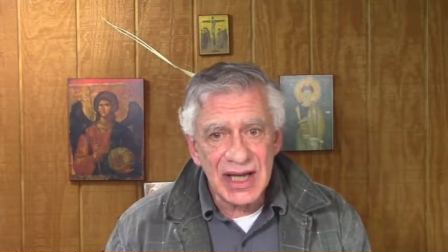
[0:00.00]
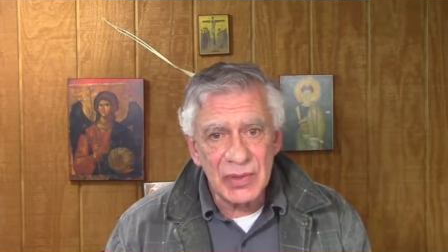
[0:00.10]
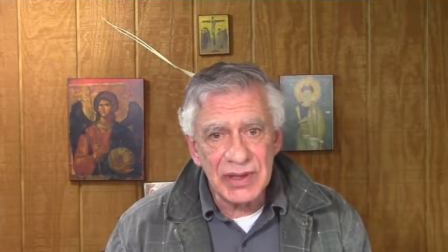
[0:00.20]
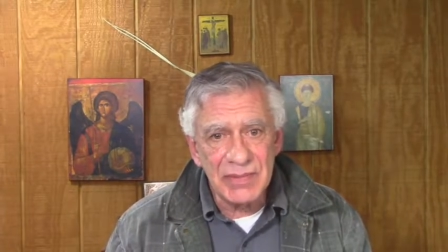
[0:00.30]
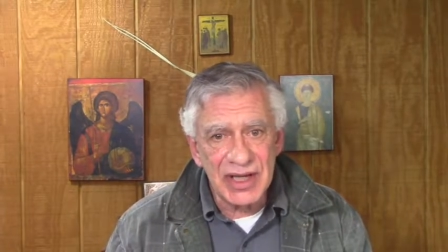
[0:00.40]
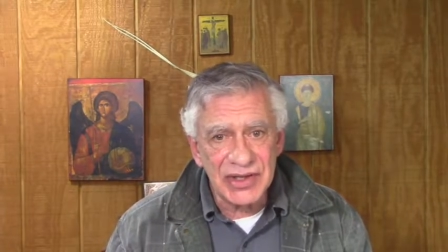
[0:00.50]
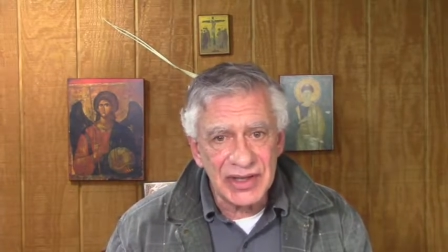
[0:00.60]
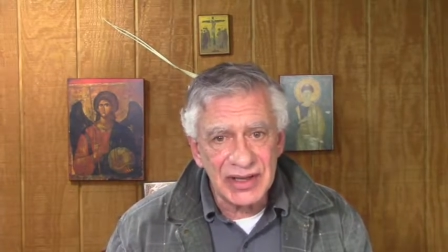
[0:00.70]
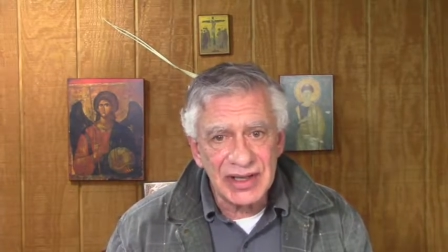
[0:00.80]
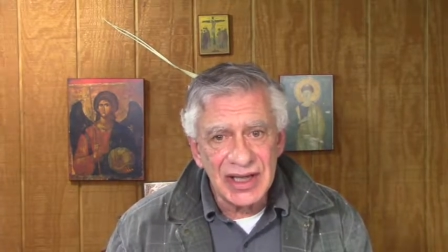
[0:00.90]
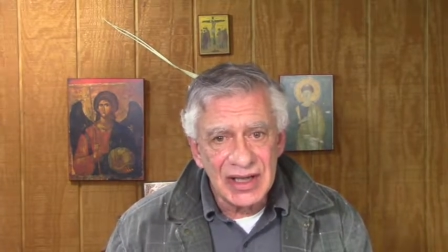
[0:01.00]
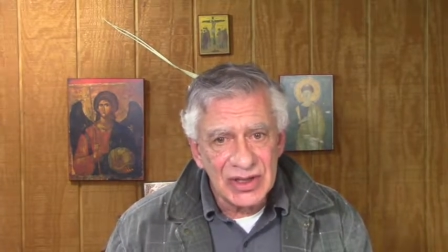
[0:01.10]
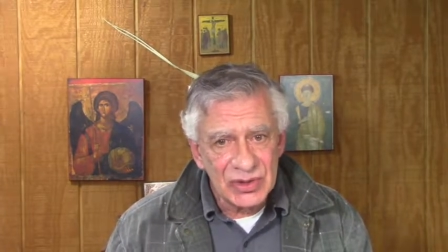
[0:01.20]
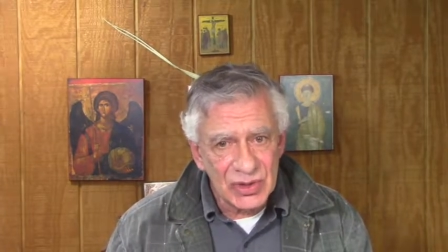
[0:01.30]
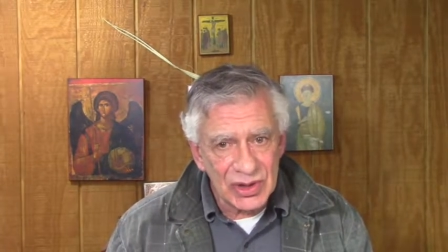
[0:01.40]
that we mentioned
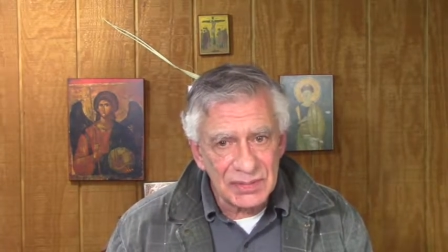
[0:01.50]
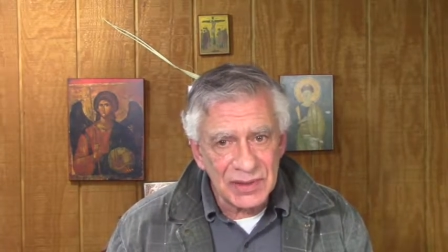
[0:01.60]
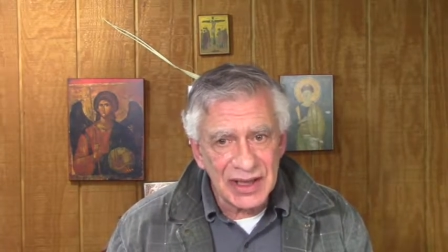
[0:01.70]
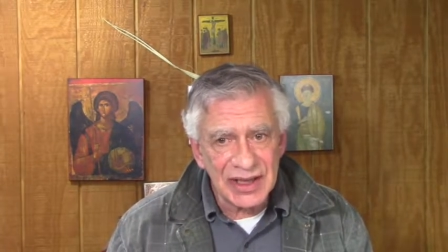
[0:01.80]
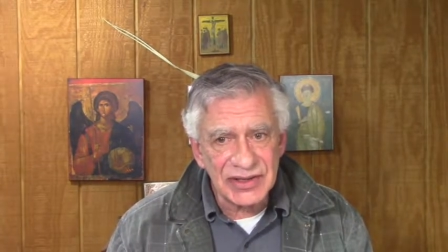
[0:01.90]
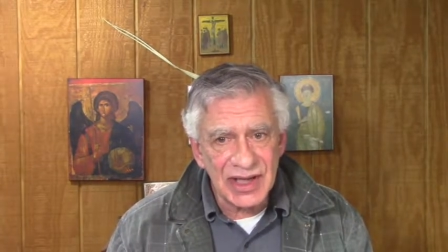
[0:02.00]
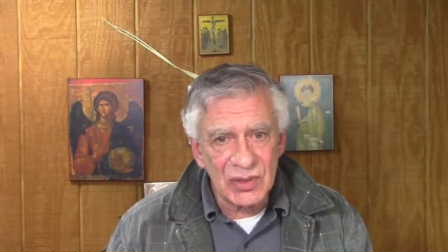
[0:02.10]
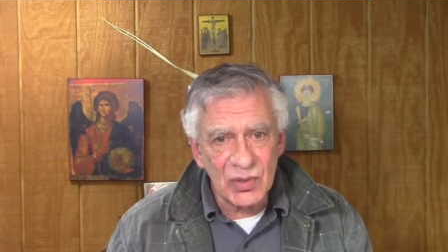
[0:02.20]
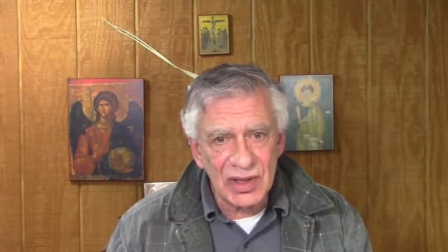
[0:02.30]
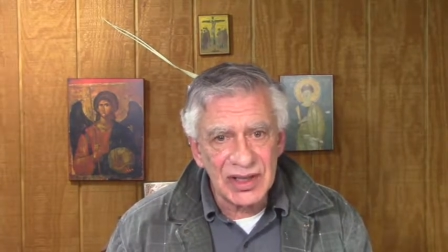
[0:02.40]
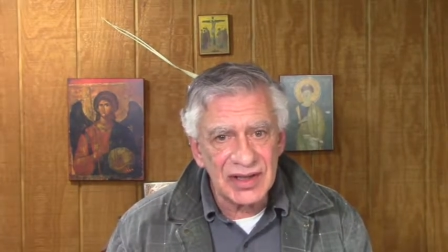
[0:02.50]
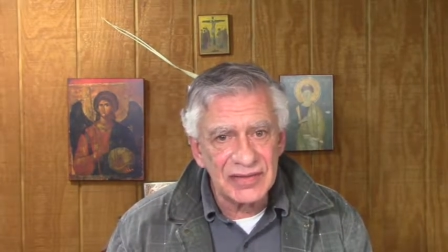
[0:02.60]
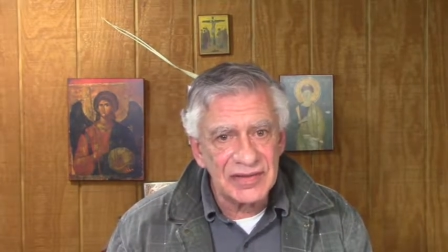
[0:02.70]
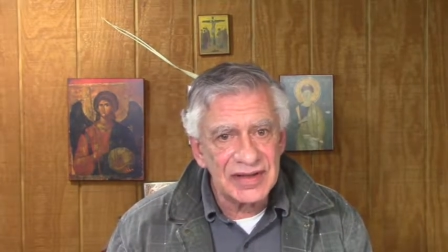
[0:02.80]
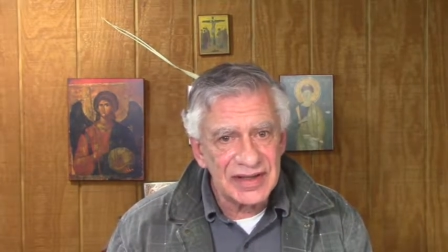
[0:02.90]
took place on
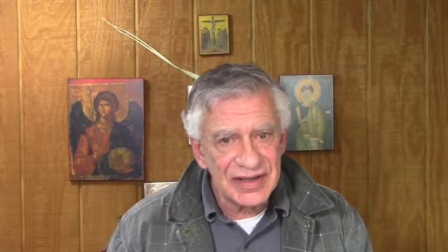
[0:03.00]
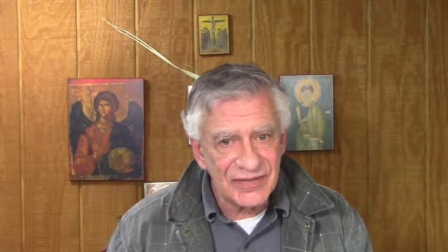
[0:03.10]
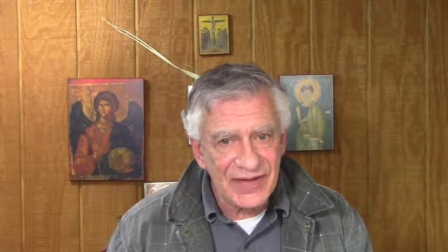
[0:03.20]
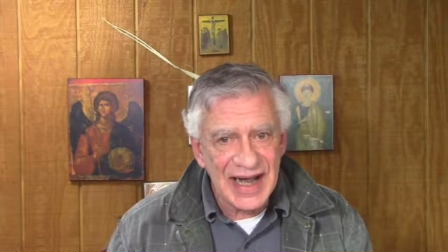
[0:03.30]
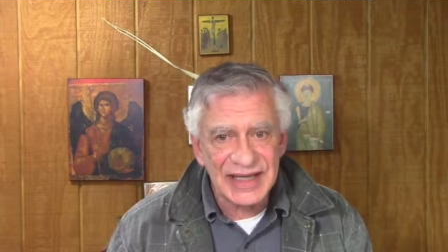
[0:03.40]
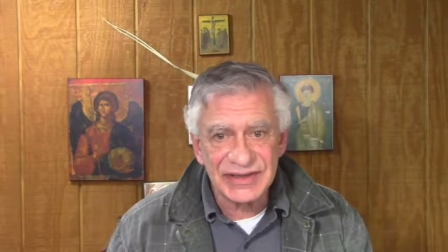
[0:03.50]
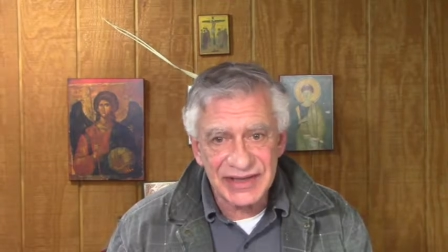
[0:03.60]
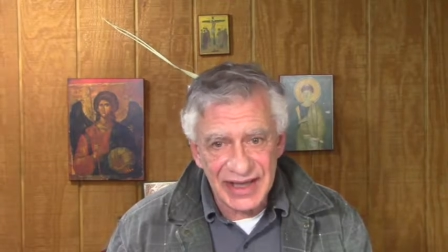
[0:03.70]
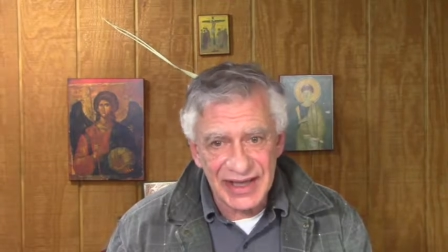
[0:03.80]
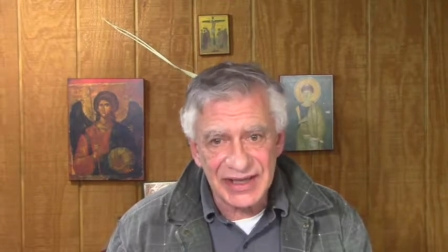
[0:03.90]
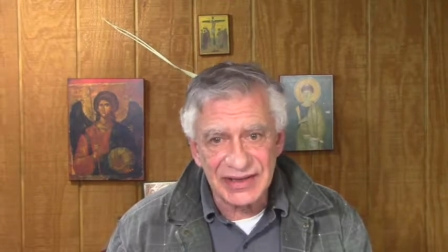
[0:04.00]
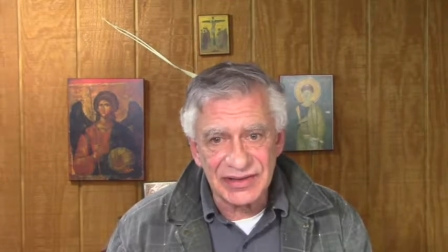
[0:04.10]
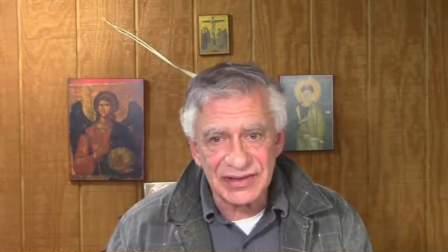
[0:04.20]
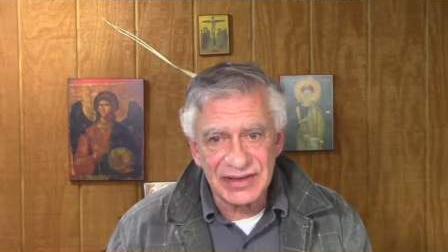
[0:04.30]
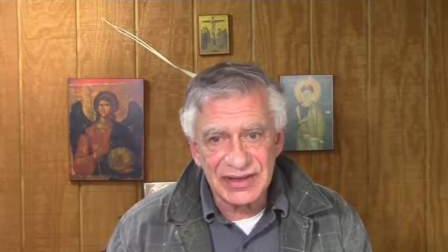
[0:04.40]
one of the fast
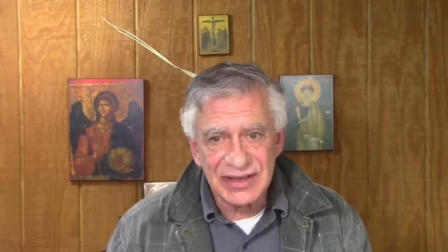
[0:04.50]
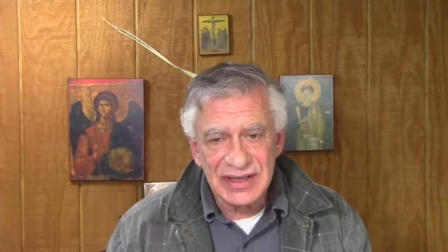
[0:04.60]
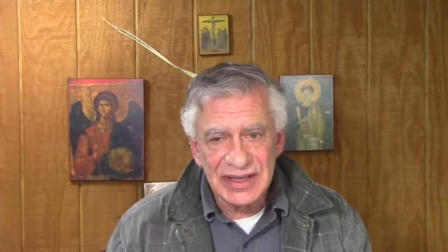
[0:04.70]
days.